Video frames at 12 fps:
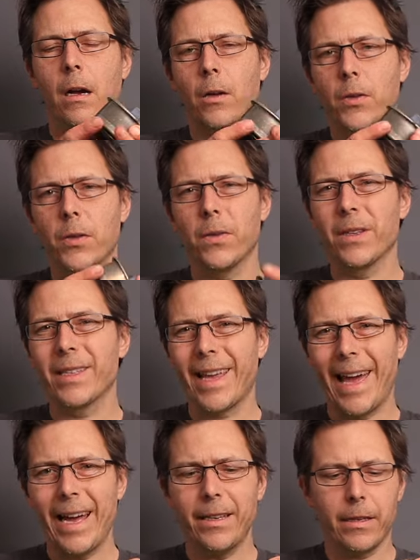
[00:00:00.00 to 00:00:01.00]
Also this
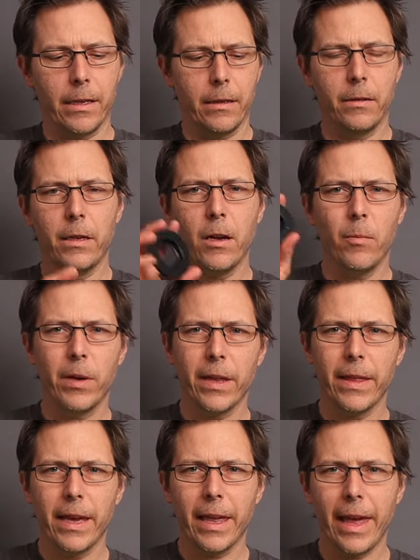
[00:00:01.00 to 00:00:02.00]
gasket, look how big
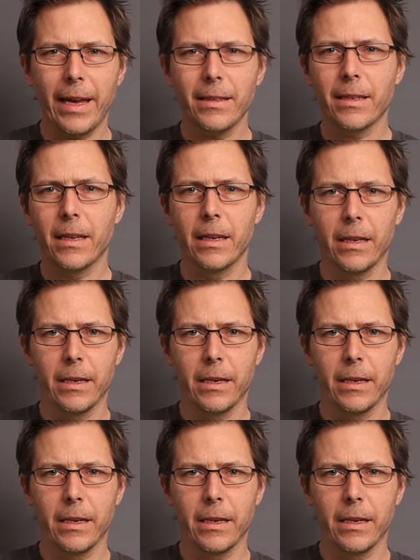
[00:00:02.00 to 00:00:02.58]
that gasket